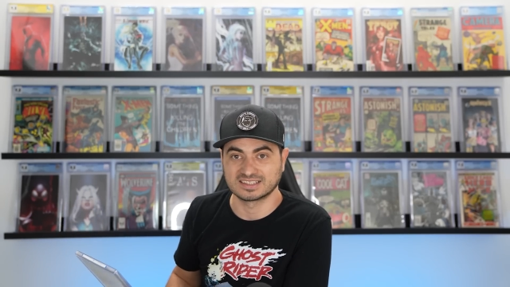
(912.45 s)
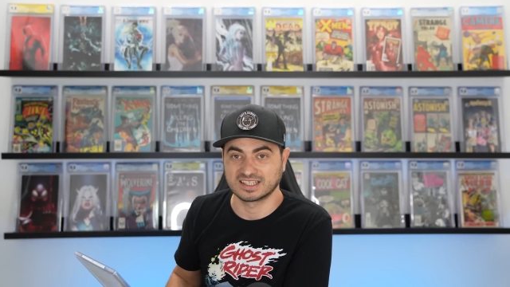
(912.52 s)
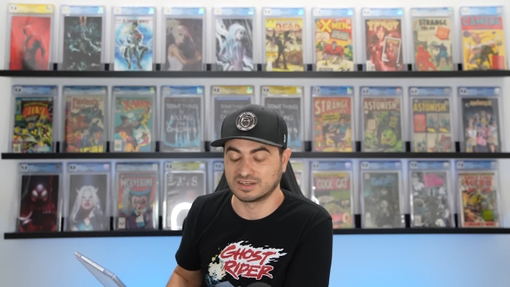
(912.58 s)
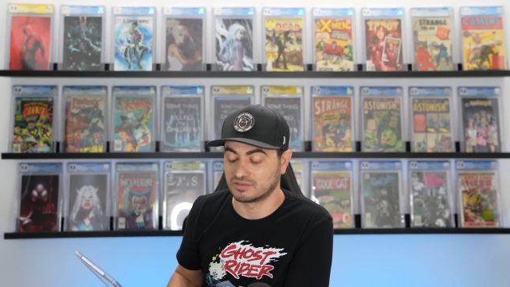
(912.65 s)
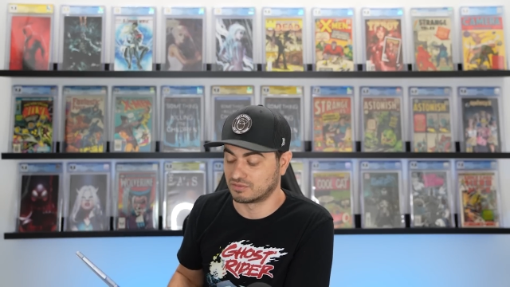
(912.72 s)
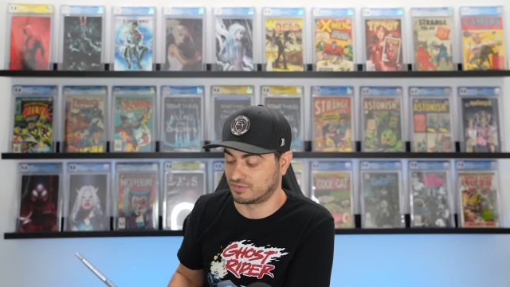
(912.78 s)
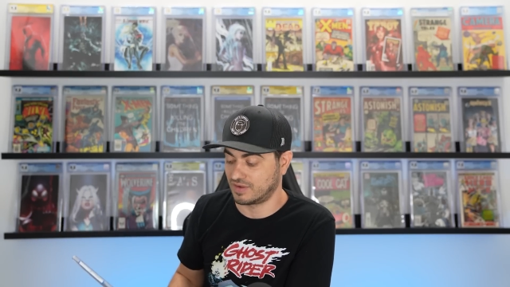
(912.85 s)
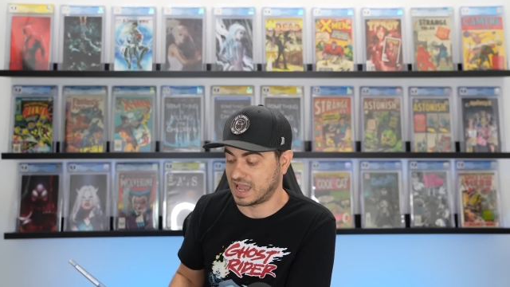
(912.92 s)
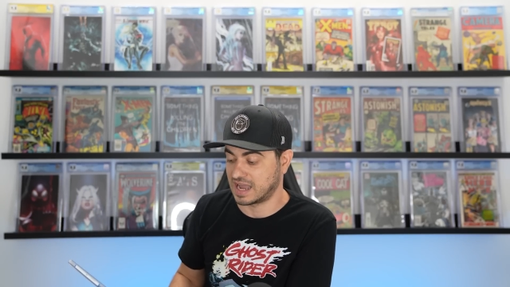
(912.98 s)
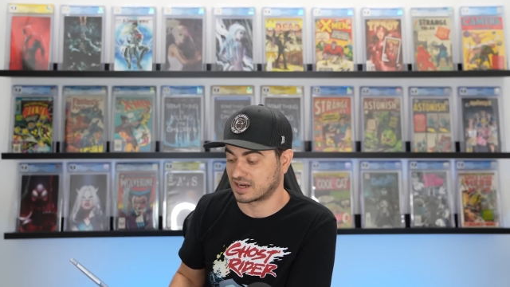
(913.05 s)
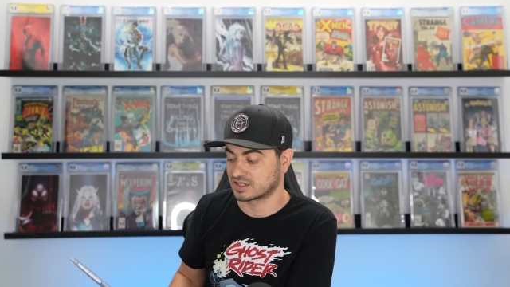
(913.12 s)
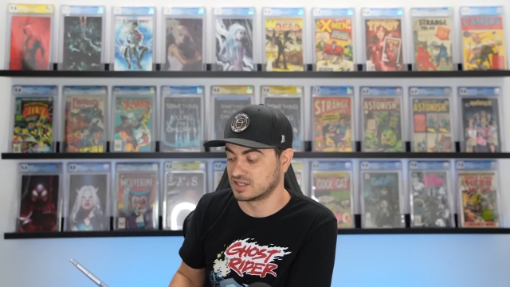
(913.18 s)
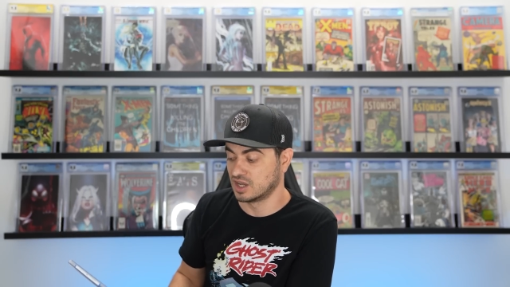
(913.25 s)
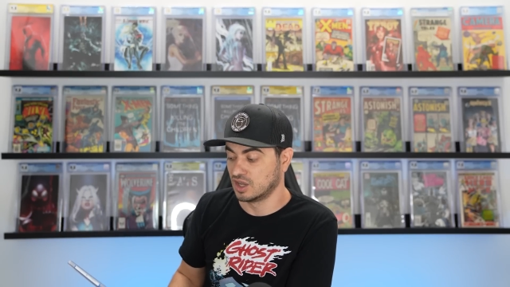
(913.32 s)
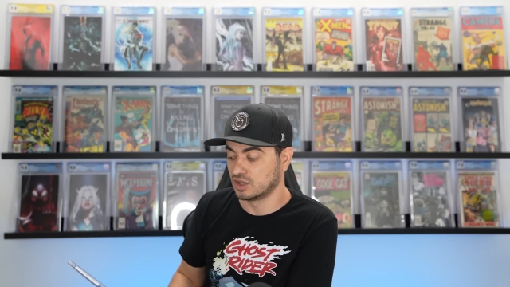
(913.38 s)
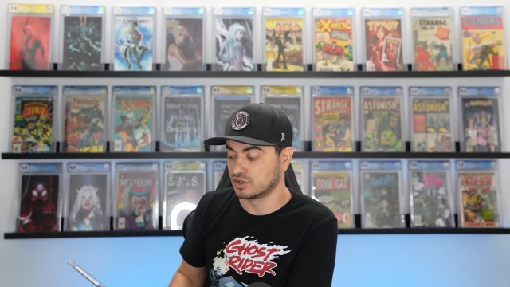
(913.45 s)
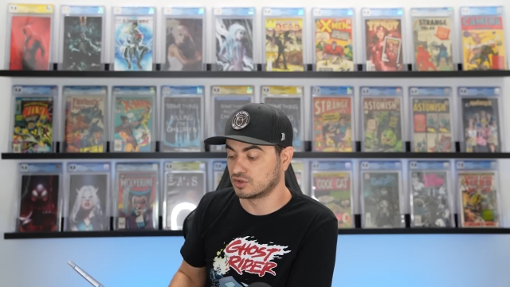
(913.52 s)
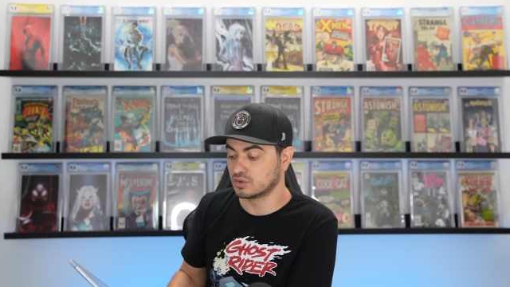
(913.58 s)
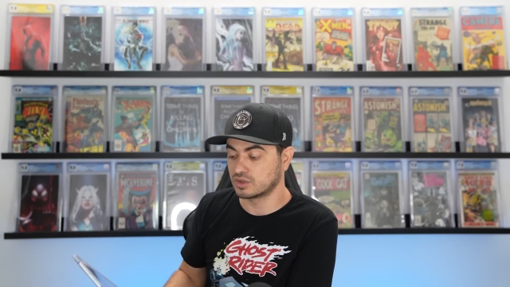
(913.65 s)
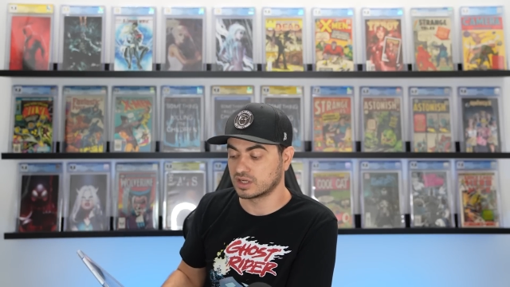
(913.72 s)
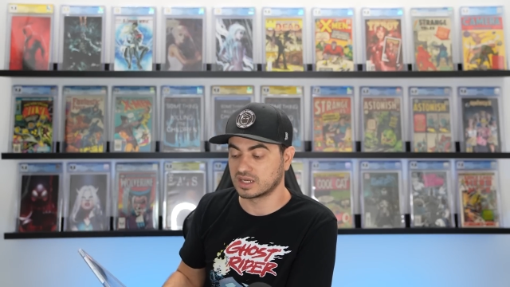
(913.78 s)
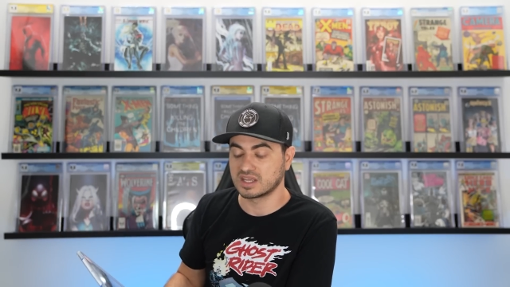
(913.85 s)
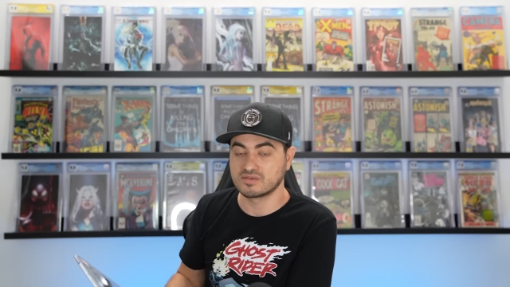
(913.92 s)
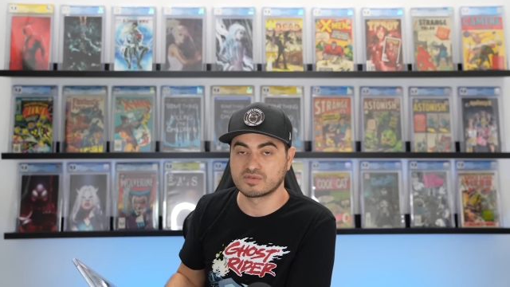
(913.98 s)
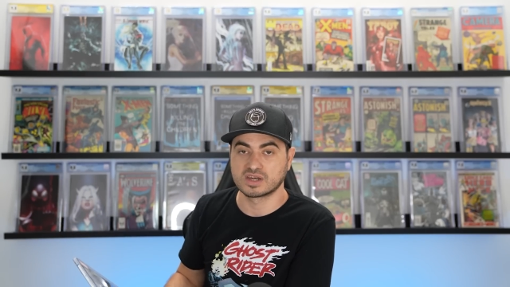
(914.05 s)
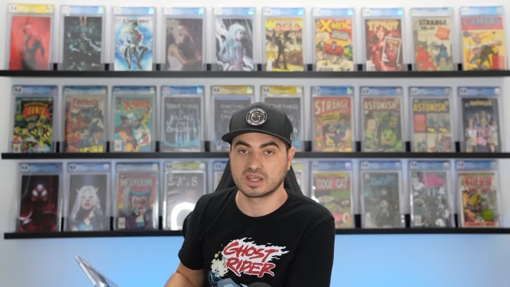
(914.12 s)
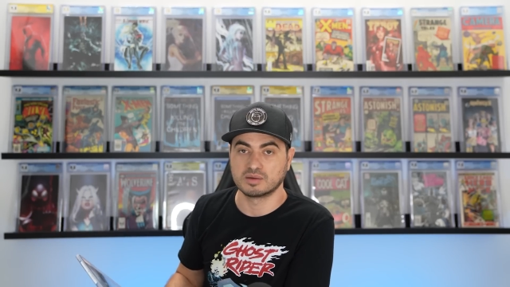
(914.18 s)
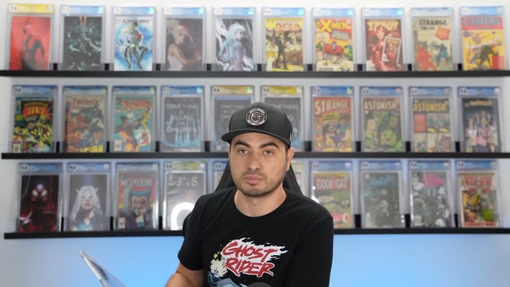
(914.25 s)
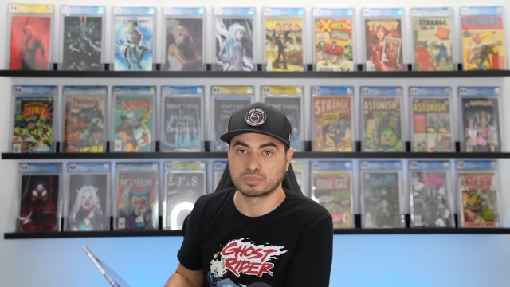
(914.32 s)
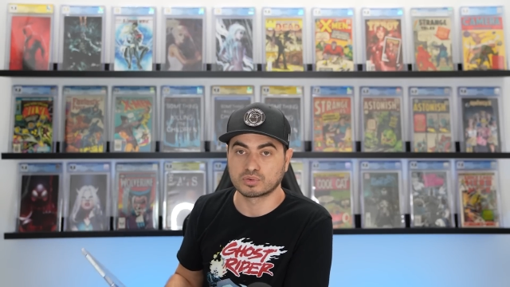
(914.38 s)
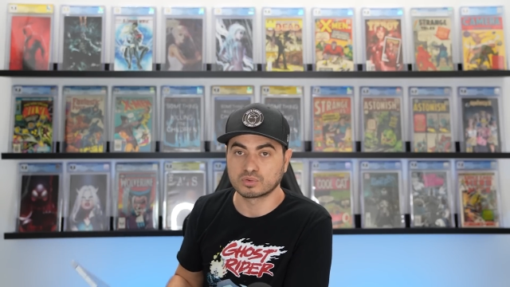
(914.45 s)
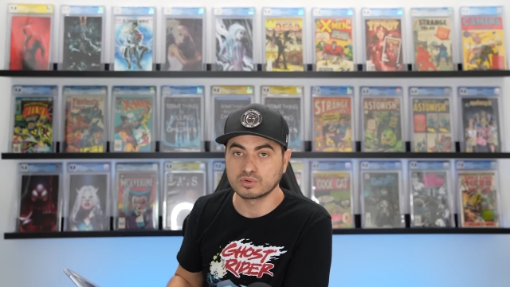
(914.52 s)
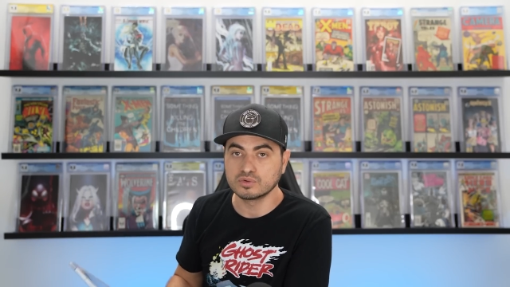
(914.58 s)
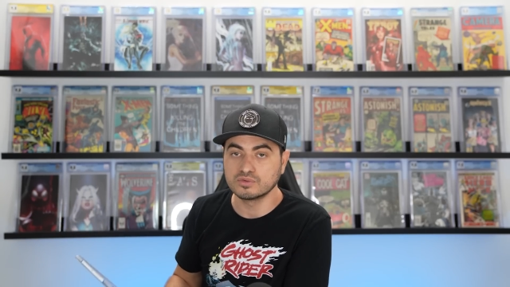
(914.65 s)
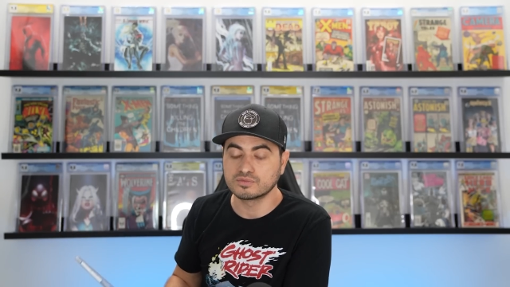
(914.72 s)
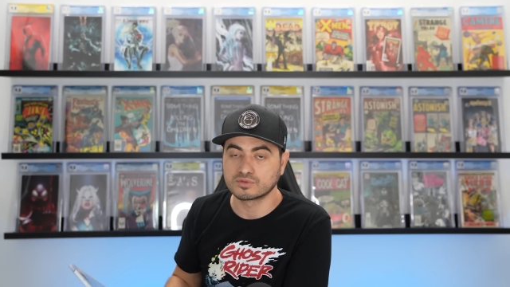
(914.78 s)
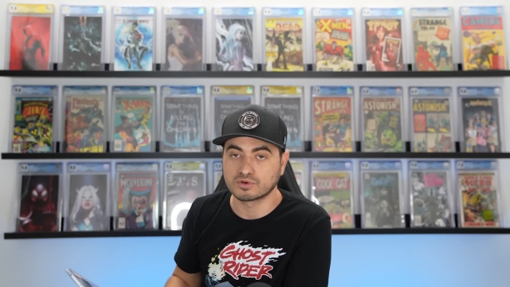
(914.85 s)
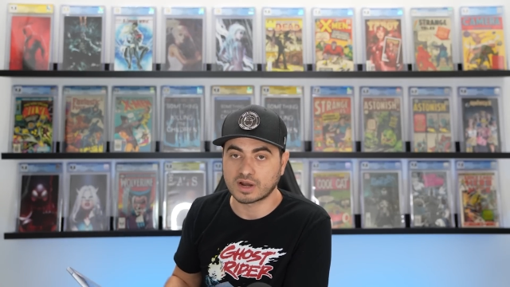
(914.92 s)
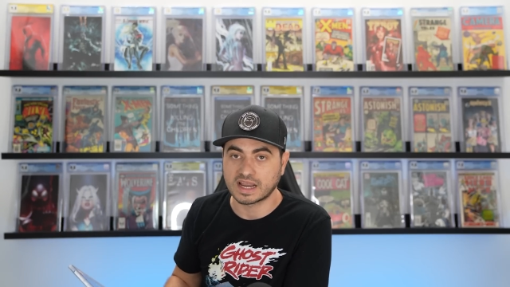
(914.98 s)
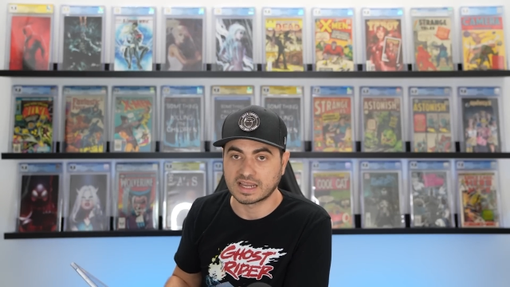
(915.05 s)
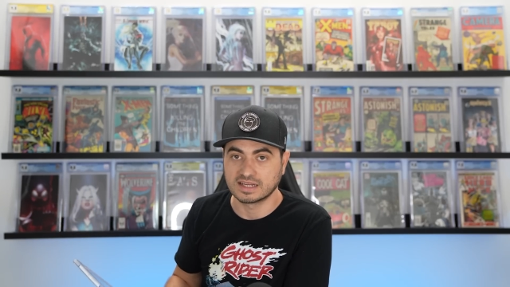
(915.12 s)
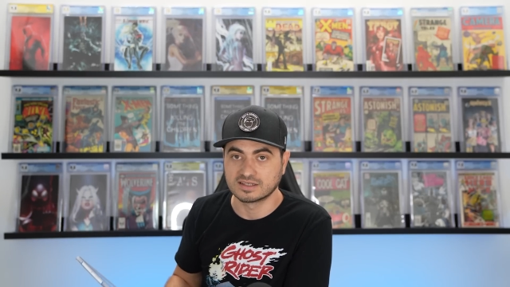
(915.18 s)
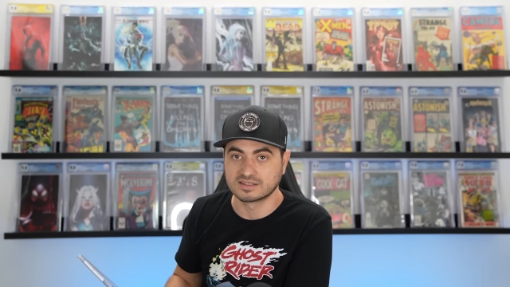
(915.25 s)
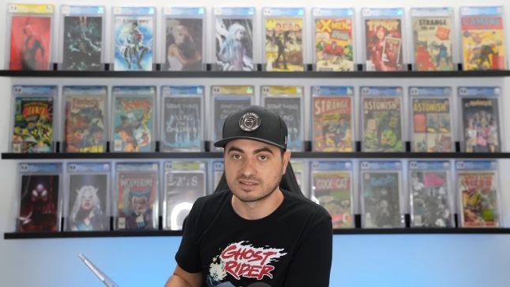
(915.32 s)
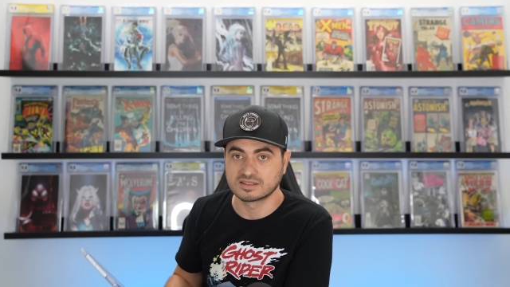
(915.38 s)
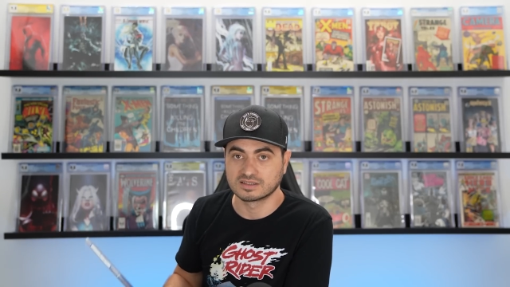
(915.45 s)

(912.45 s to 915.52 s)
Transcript: In fact, you can even improve grades,